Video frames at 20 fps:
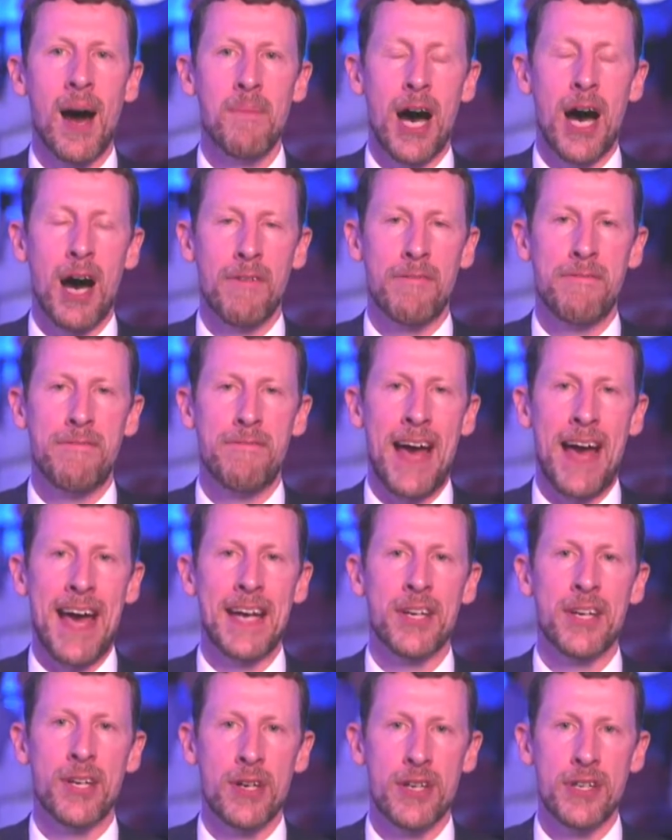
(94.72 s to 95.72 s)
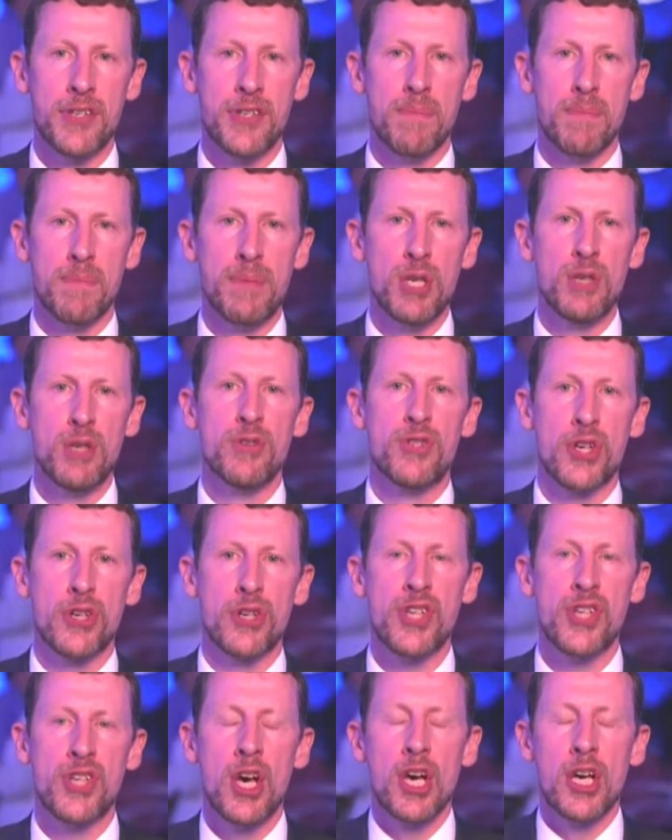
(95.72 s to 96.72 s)
offenders,
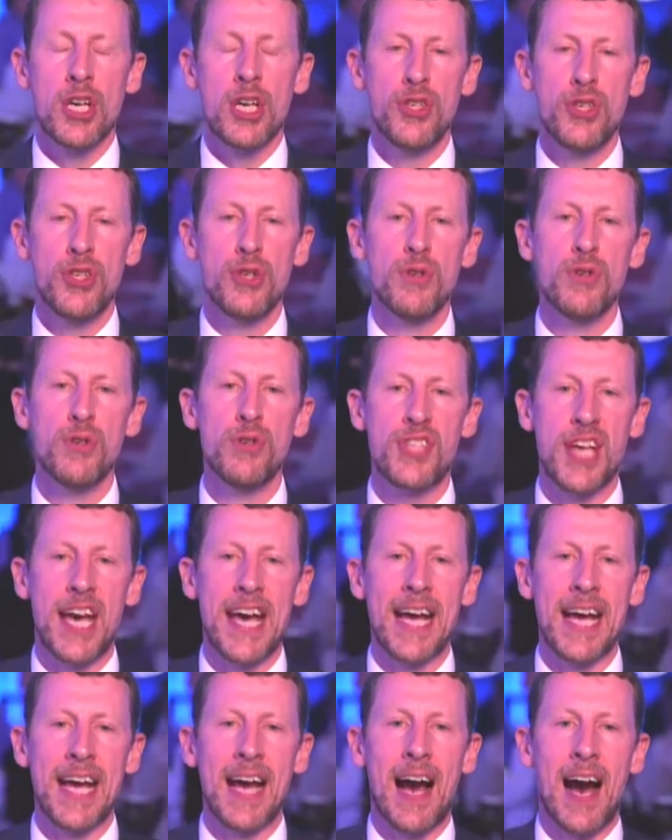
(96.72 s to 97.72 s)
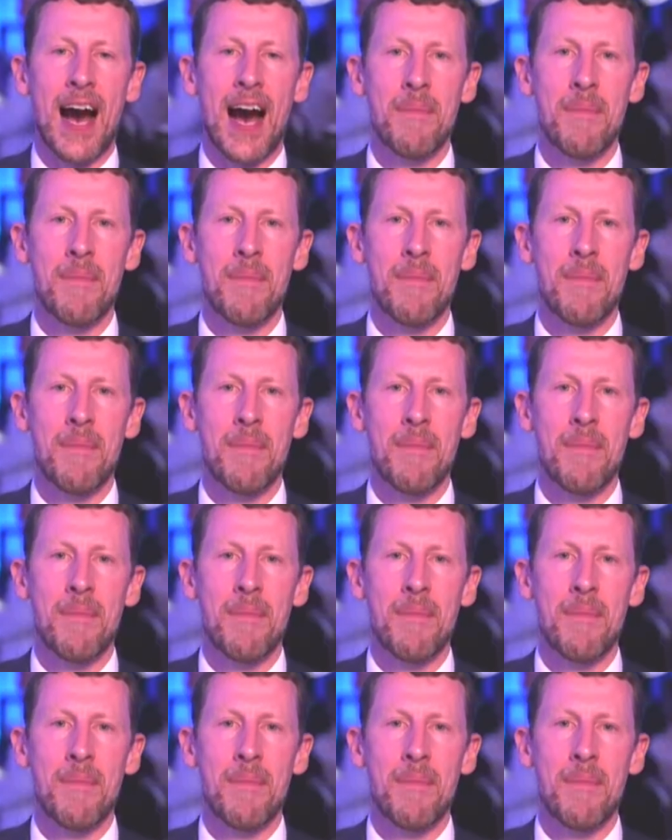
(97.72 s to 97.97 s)
abusers using